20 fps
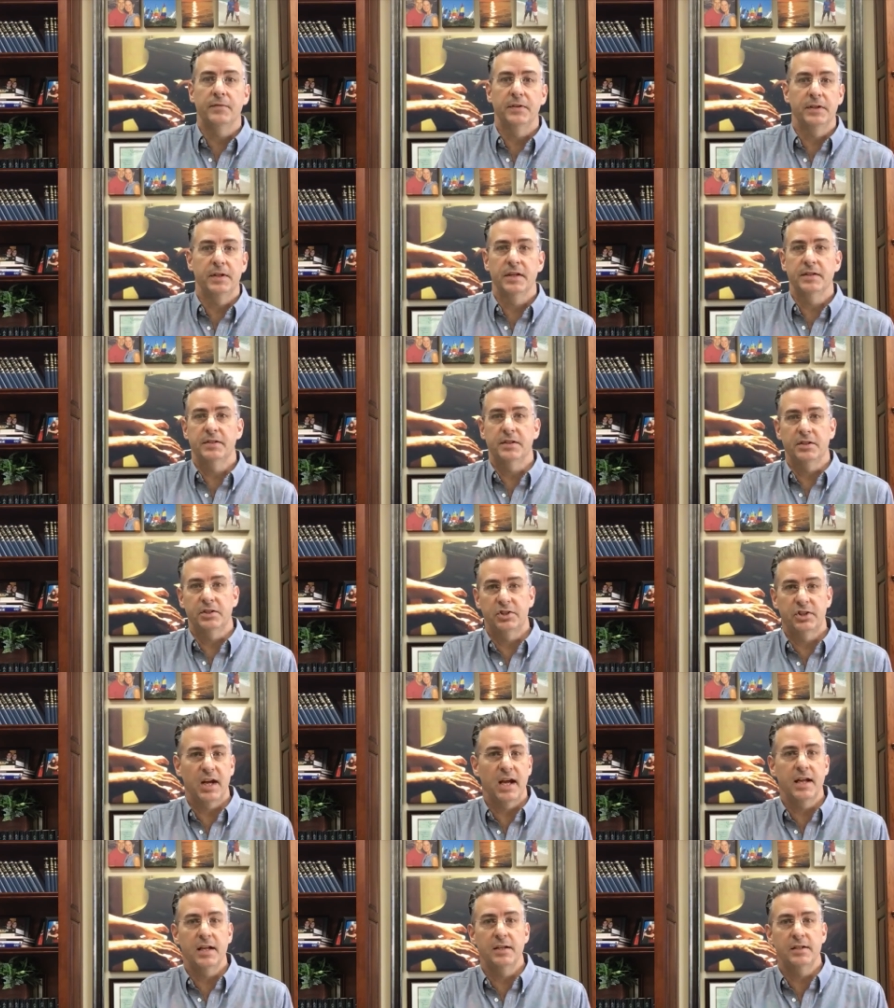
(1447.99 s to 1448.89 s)
It doesn't
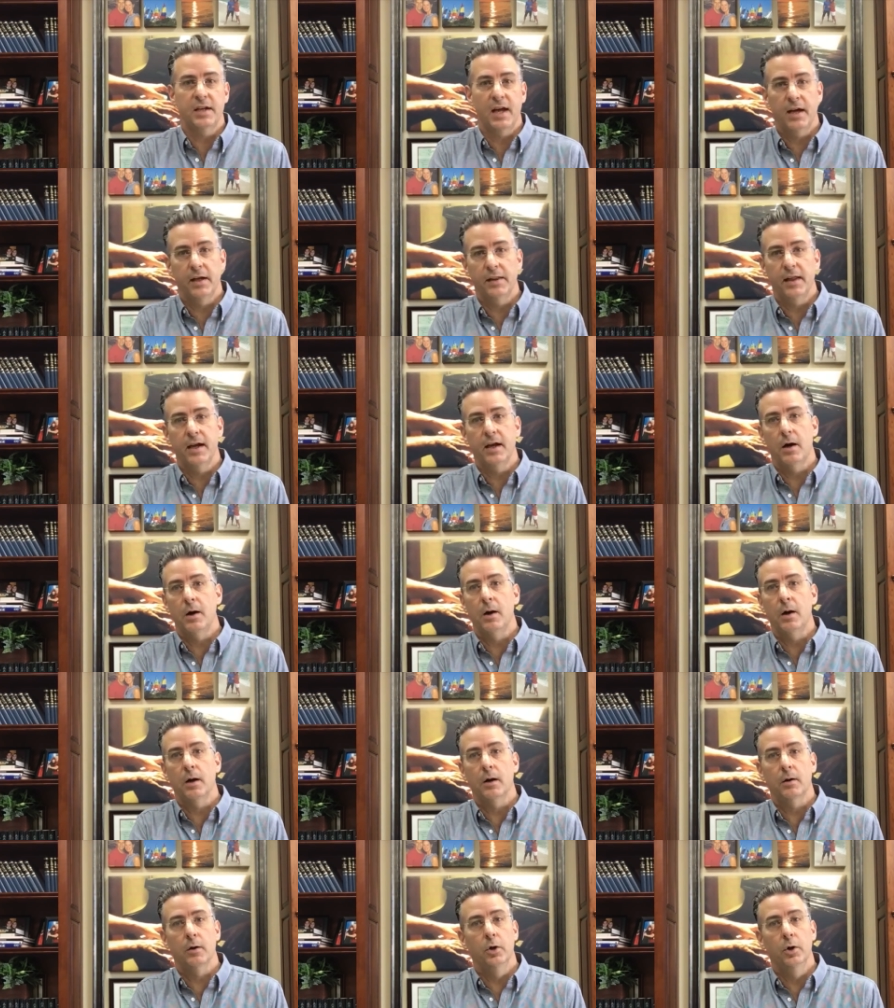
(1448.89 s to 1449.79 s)
change how they
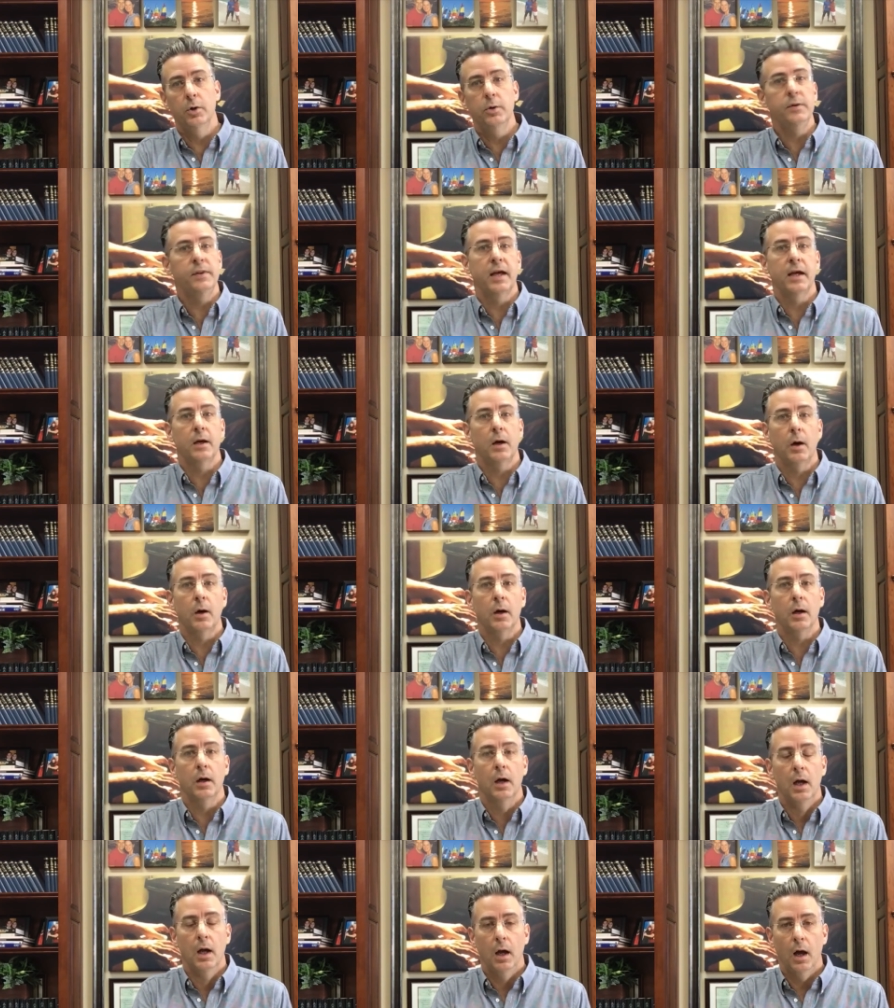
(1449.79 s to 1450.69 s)
are or who they
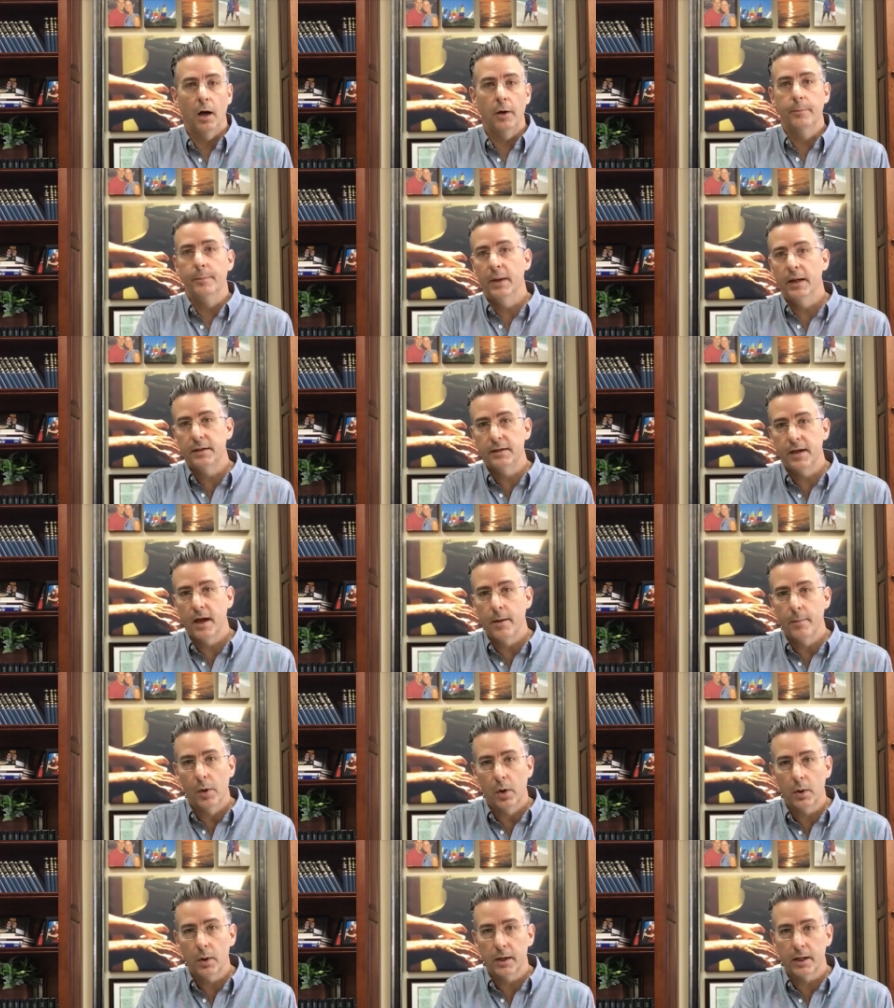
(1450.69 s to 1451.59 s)
are on Monday
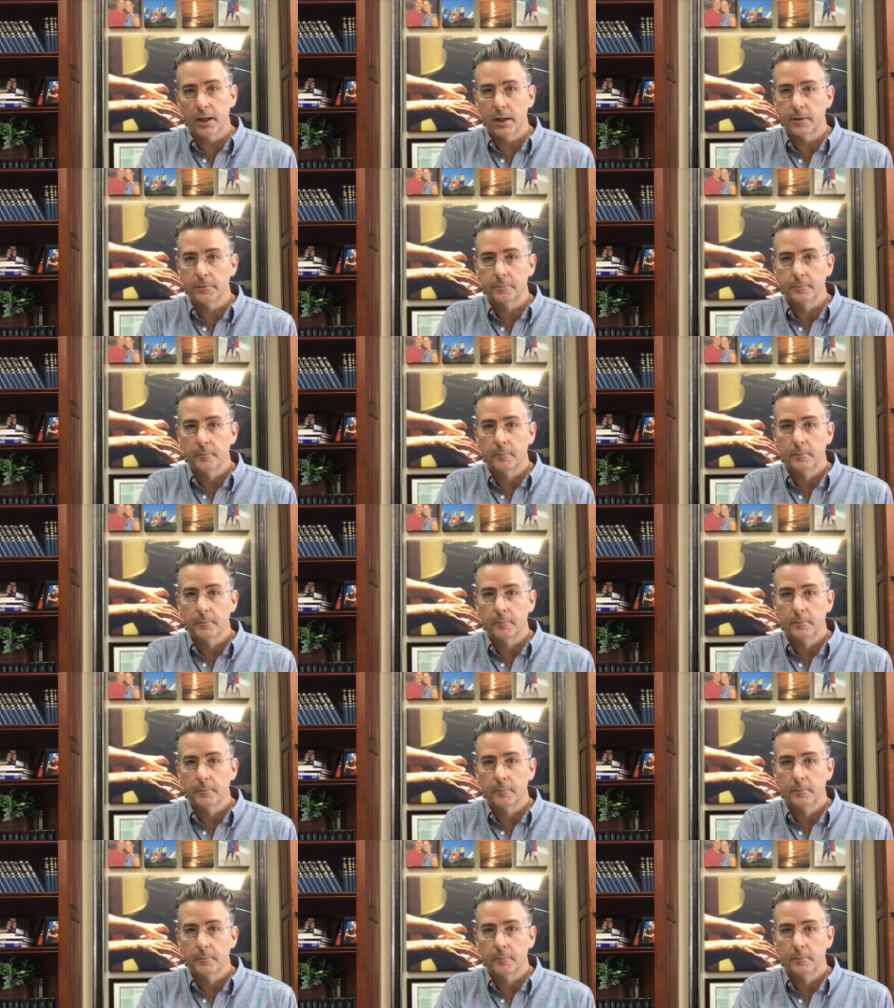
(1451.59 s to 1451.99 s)
morning.